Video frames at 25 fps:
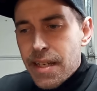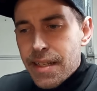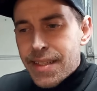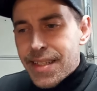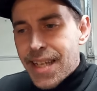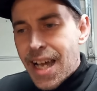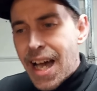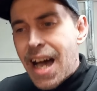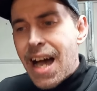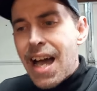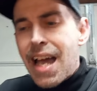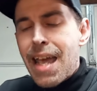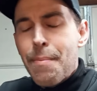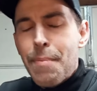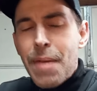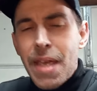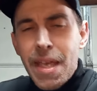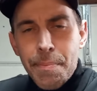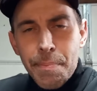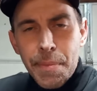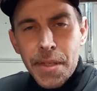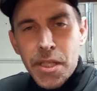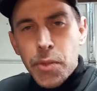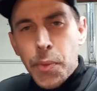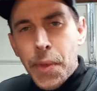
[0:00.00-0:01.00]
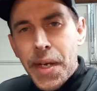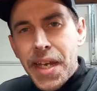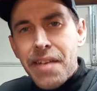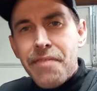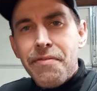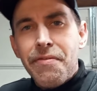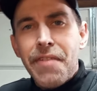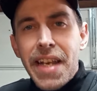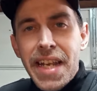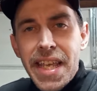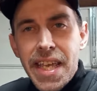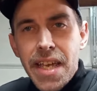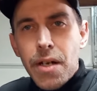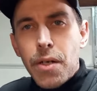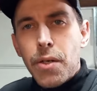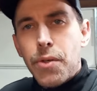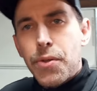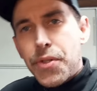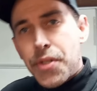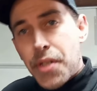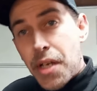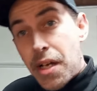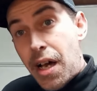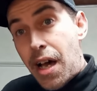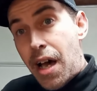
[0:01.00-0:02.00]
time in between
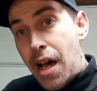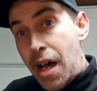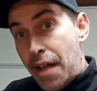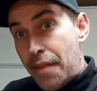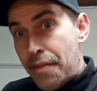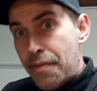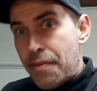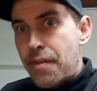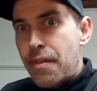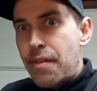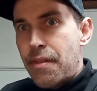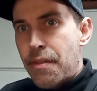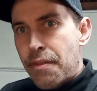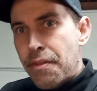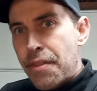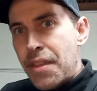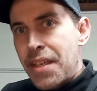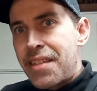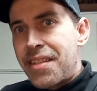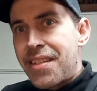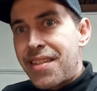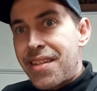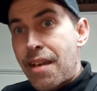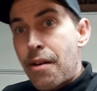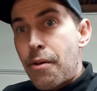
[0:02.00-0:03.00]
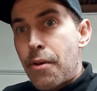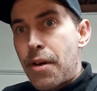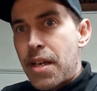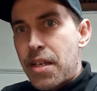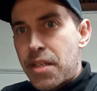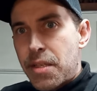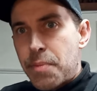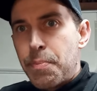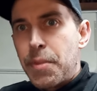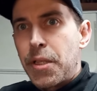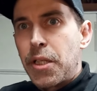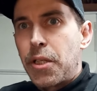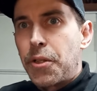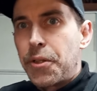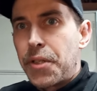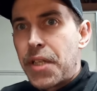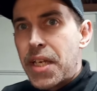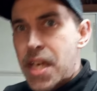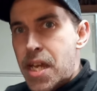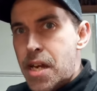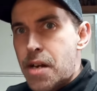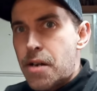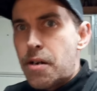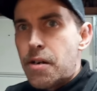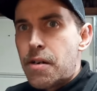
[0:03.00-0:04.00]
videos on this serious build
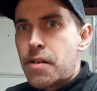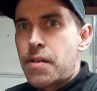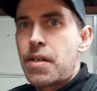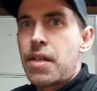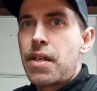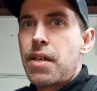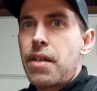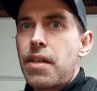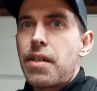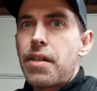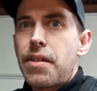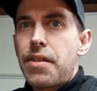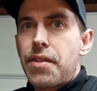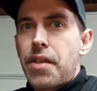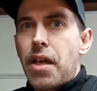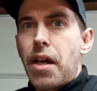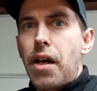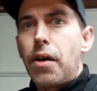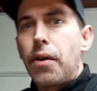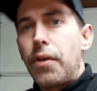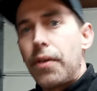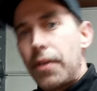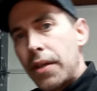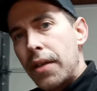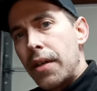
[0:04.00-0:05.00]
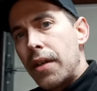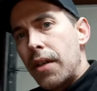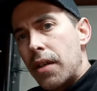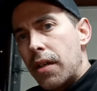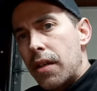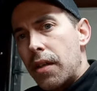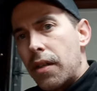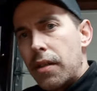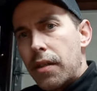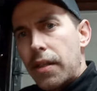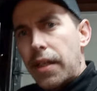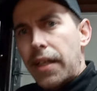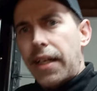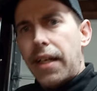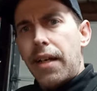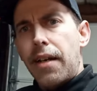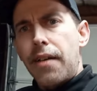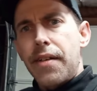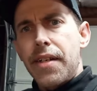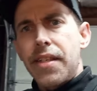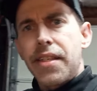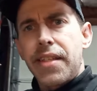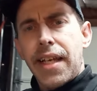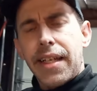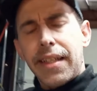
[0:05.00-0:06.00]
here. So, like I
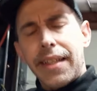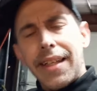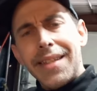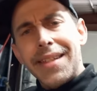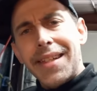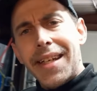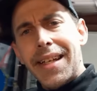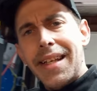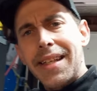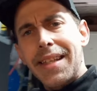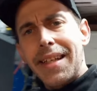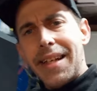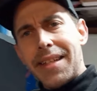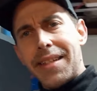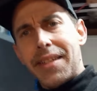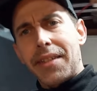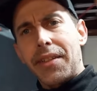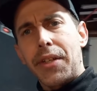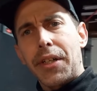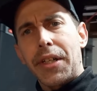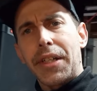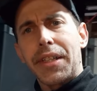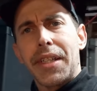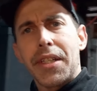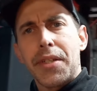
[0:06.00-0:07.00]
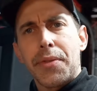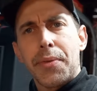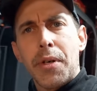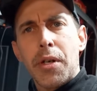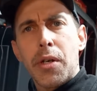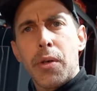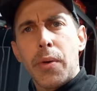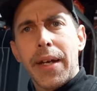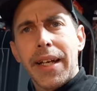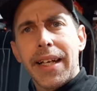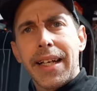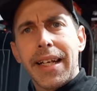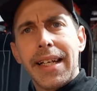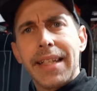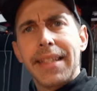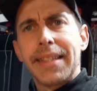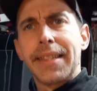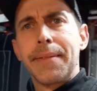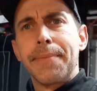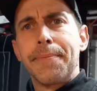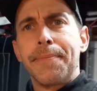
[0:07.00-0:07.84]
already said, let's get into this and look at this real quick, guys.